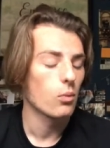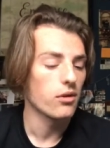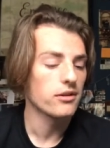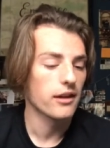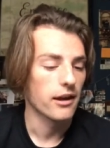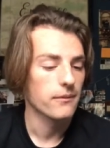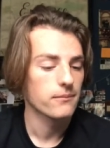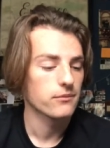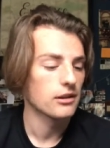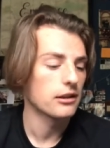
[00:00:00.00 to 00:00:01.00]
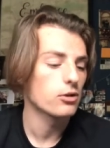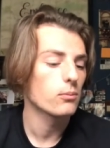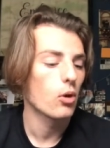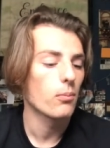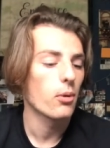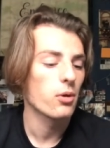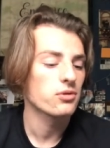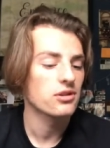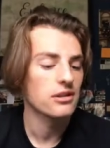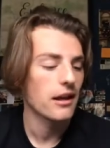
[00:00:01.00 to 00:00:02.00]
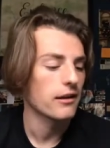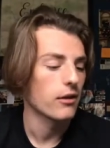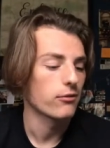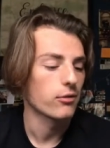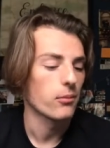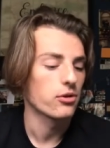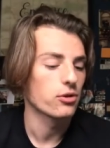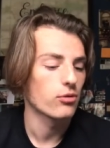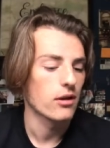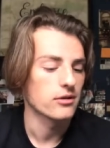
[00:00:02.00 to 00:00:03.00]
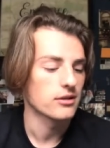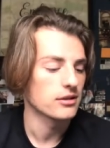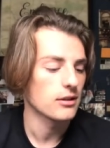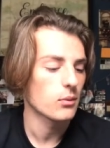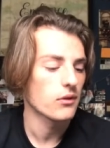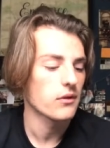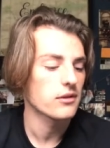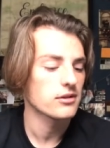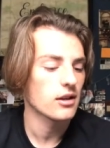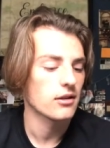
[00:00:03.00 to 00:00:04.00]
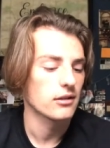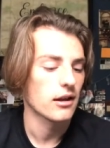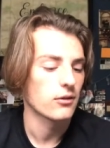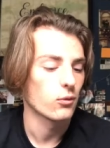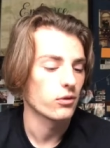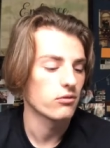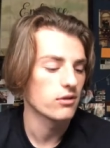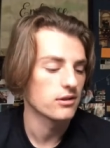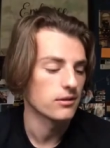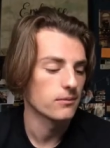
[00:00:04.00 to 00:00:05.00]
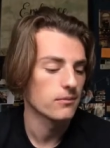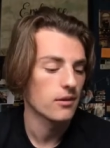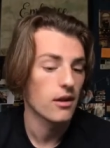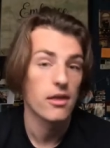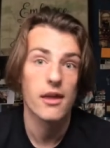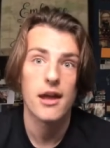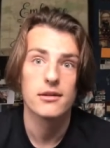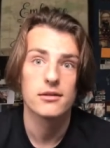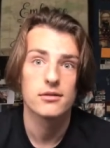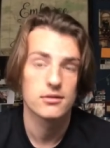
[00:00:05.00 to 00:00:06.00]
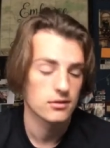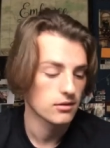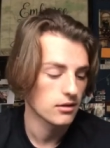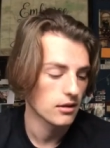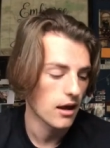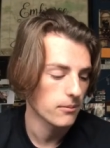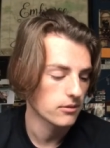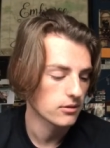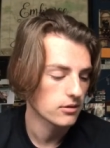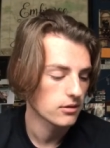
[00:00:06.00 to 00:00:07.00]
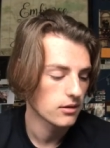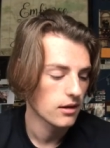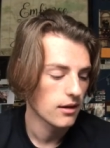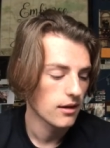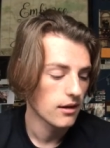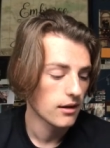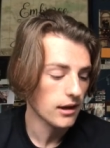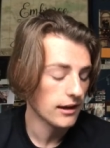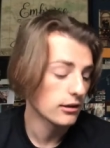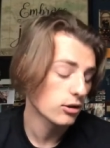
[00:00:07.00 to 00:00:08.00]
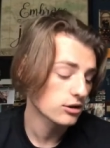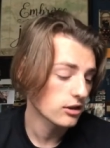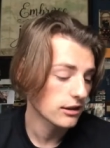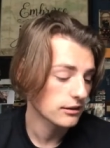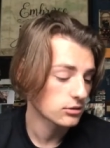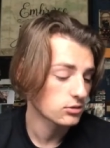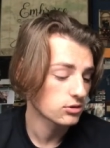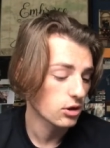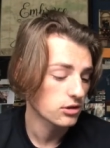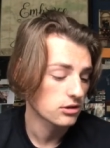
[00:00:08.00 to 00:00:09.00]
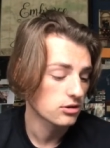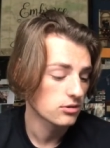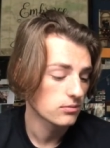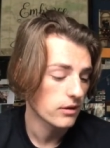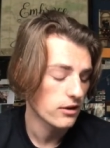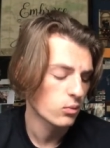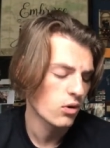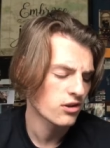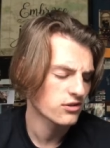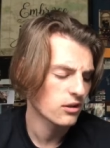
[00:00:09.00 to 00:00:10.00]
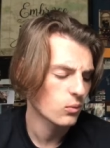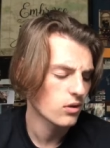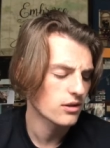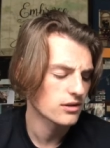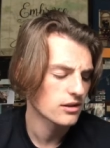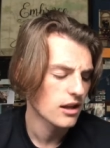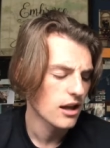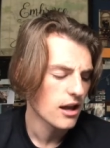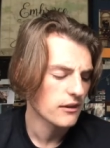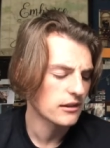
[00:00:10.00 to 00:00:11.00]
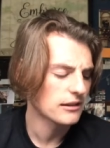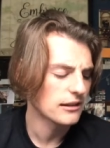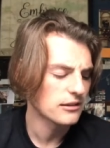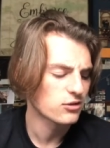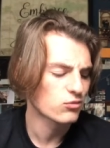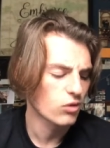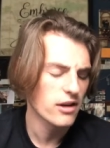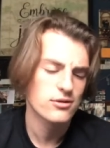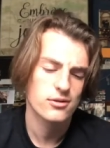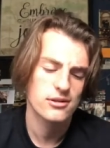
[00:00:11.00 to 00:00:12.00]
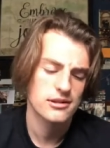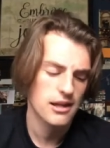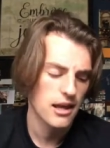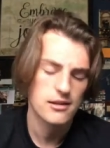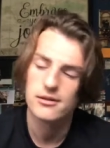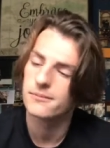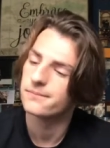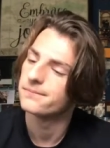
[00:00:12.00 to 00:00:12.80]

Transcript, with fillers: one day, the little mole poked his head out from underground to see whether the sun had already risen. Then, it happened. It looked like a little sausage, and the worst thing was that it landed right on his head.